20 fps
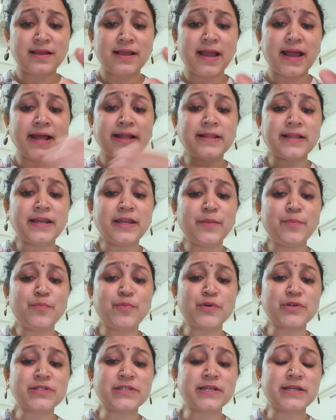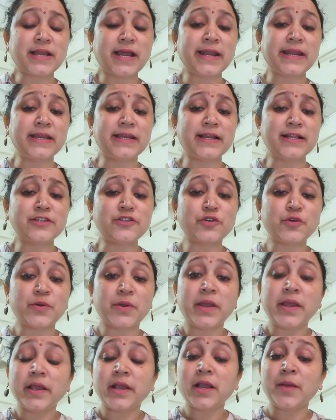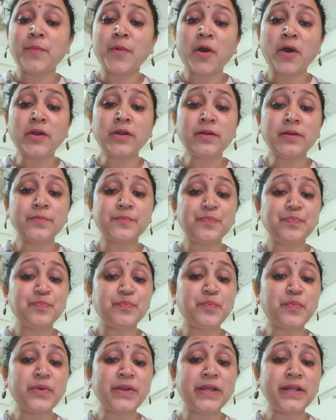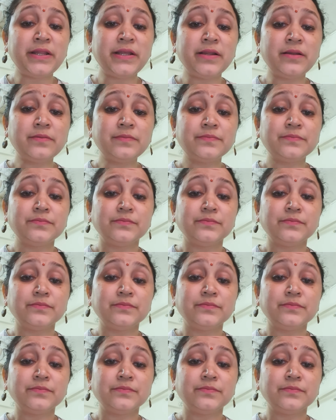and then he puts it and he tells you, come on, breathe in.